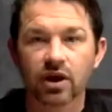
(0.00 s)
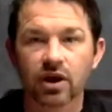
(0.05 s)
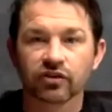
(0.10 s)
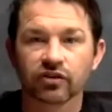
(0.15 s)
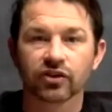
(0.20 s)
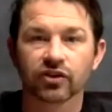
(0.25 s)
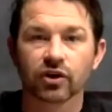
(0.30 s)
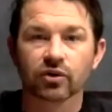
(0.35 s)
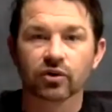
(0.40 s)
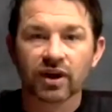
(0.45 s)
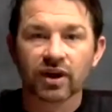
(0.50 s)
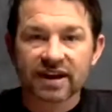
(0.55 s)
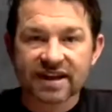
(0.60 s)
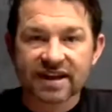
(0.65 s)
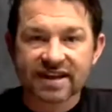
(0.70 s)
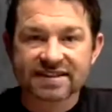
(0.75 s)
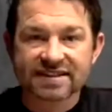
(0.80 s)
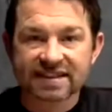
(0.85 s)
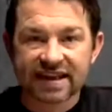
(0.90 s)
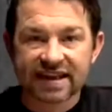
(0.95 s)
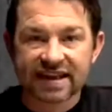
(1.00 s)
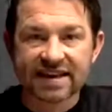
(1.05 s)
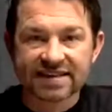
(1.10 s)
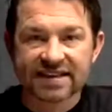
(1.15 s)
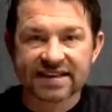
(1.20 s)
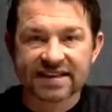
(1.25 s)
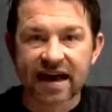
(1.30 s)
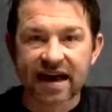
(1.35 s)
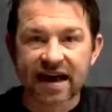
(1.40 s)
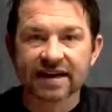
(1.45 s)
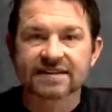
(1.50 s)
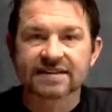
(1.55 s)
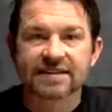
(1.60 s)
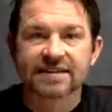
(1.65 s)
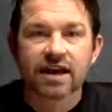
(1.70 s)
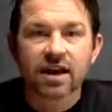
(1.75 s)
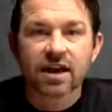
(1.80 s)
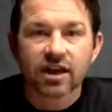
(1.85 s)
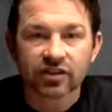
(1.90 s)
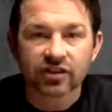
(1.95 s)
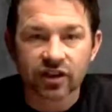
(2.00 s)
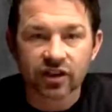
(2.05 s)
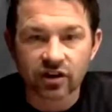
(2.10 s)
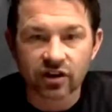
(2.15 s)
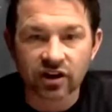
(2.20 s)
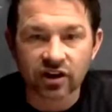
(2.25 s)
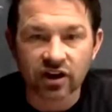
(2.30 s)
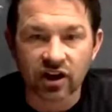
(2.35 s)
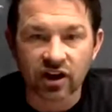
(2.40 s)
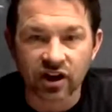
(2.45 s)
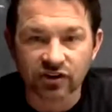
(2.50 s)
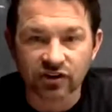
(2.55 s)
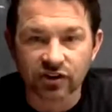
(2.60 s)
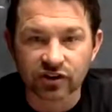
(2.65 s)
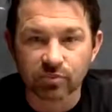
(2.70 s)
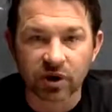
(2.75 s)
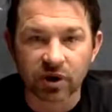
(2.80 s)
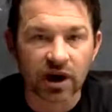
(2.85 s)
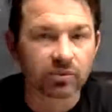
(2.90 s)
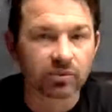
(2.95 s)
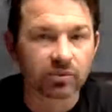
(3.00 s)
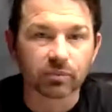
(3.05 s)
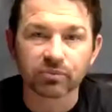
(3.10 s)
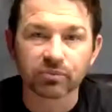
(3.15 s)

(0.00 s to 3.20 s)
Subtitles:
So it's these guys that are the cause of the problem,